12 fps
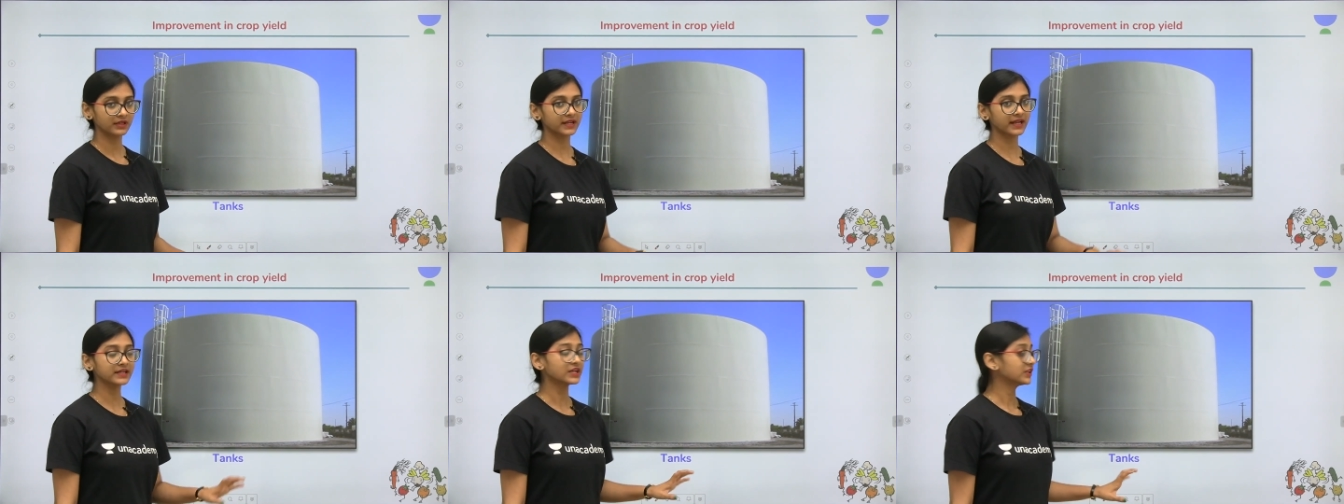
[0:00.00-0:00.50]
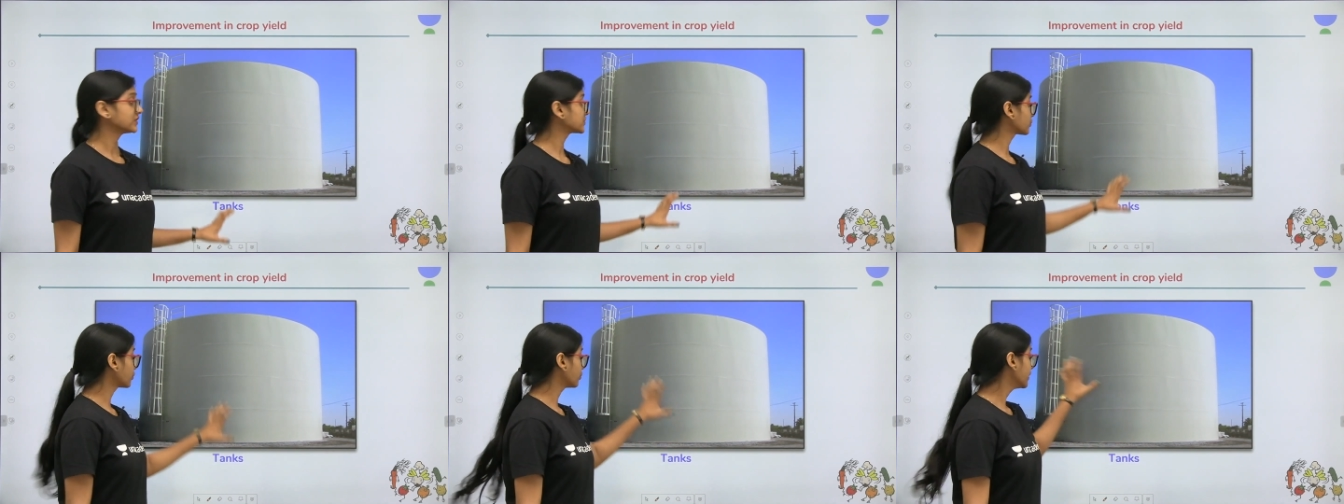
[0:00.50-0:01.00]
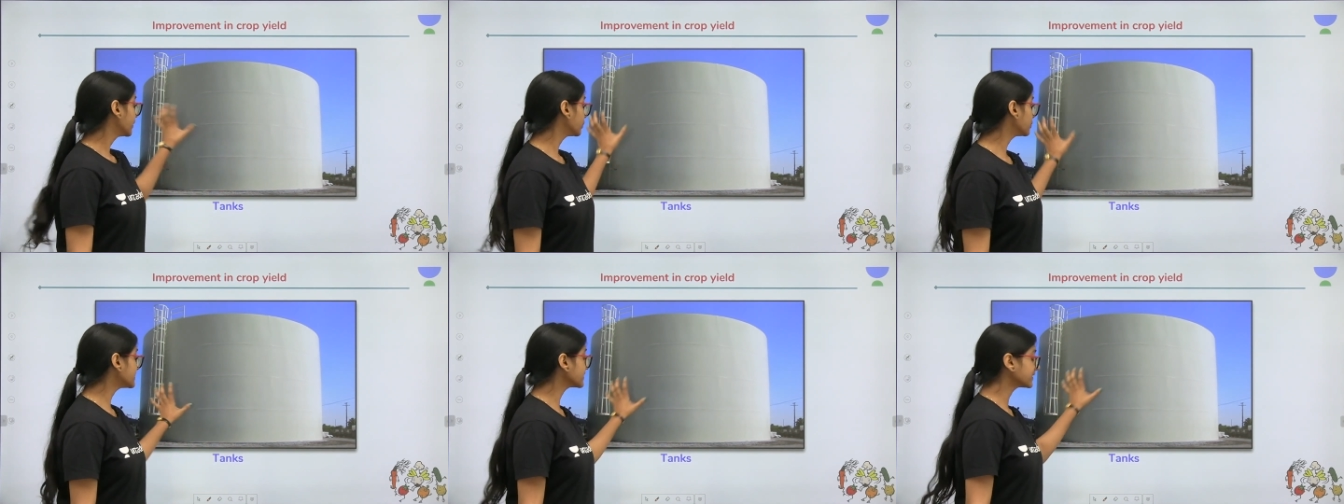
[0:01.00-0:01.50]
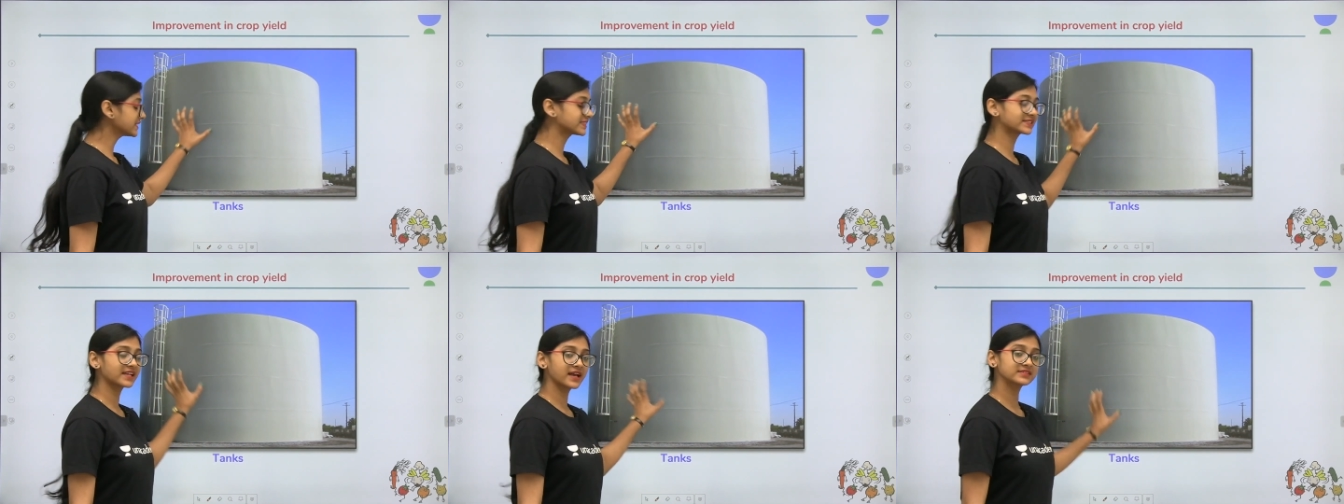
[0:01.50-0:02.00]
right? So using
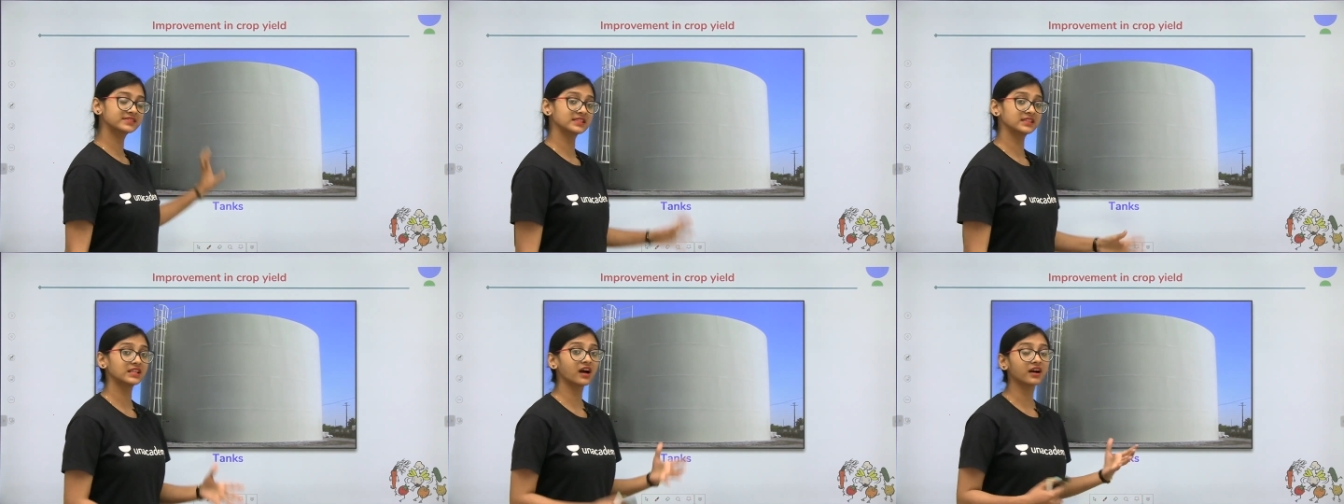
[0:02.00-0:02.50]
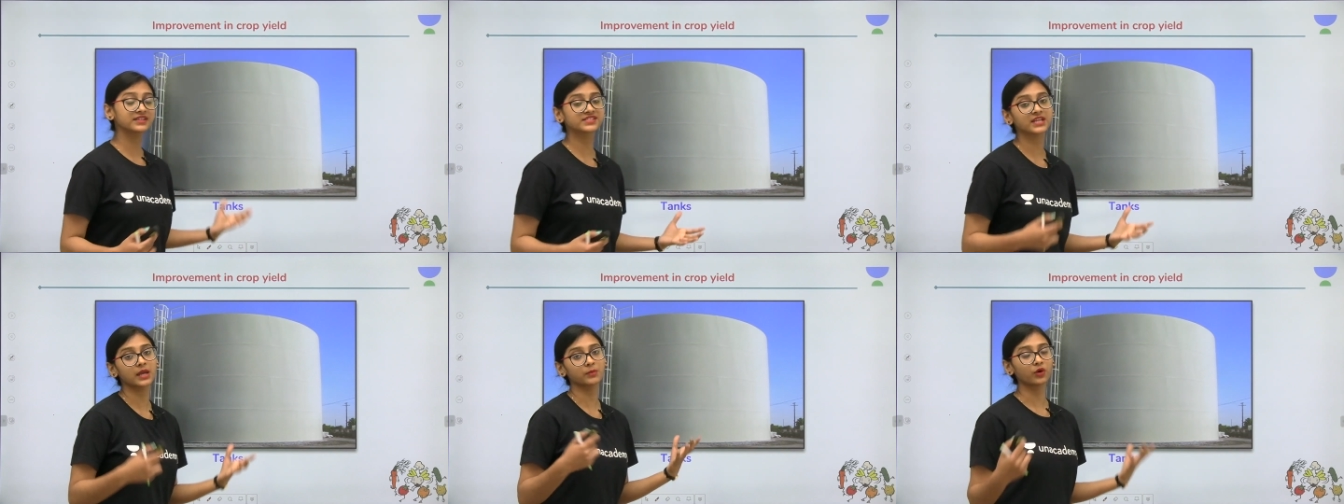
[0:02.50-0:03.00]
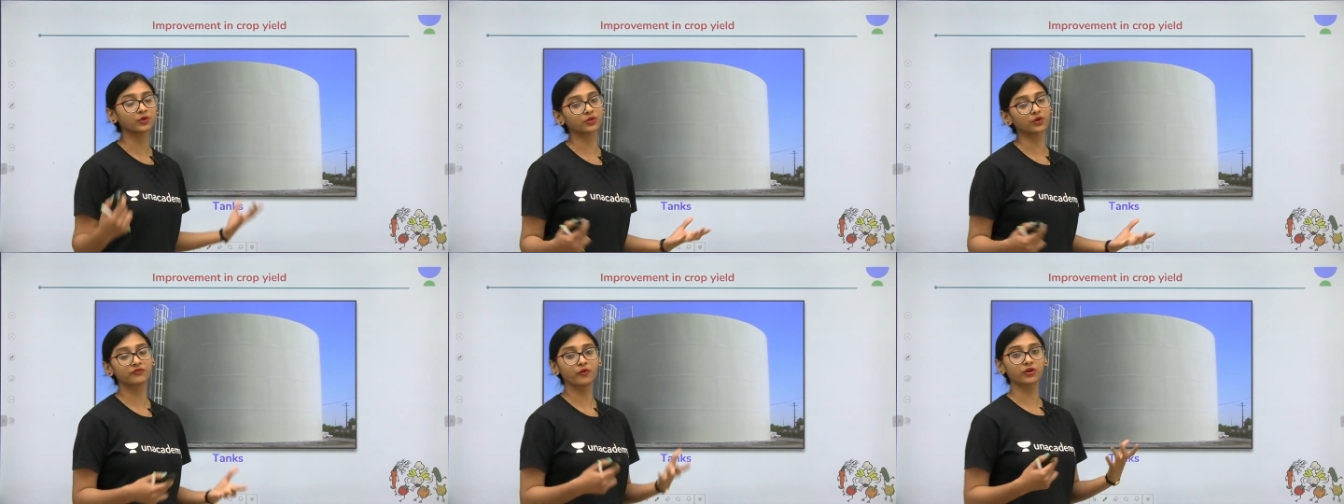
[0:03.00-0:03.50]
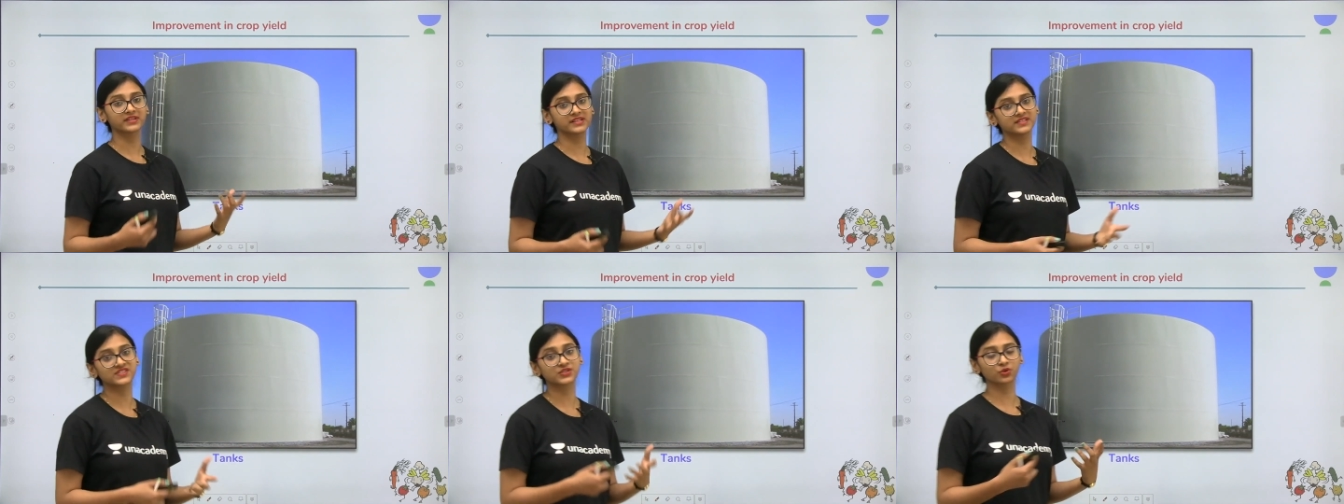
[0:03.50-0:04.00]
this tanks, large amount of water
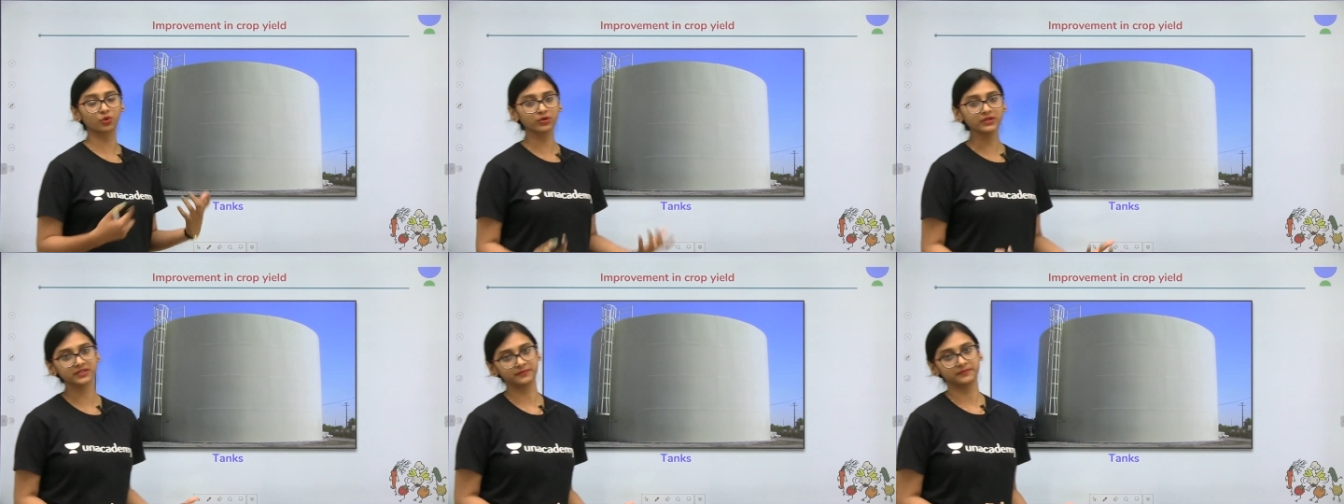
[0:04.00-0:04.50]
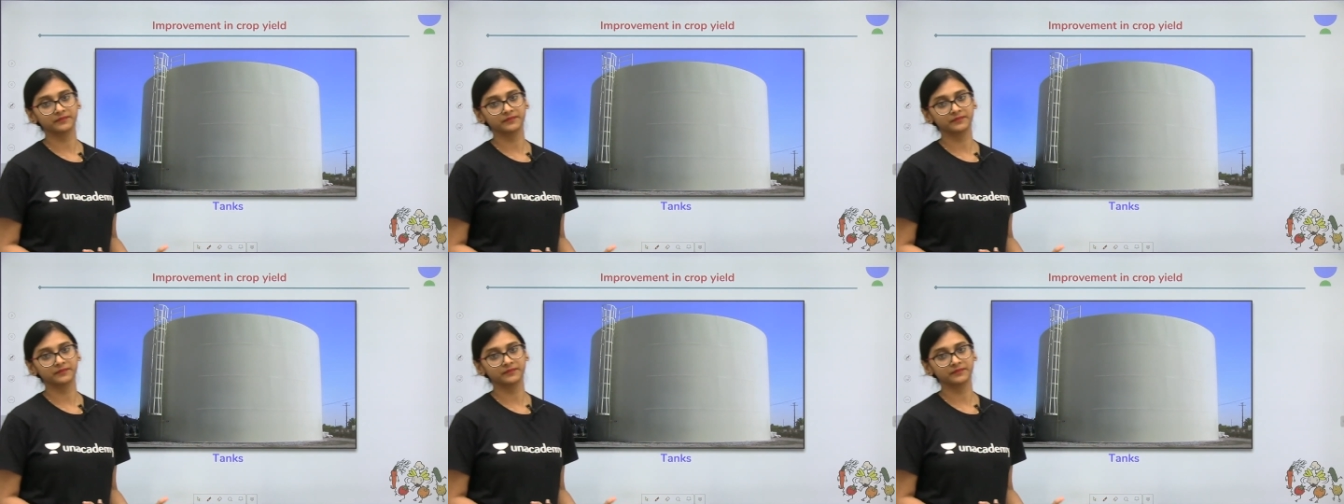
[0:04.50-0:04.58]
is stored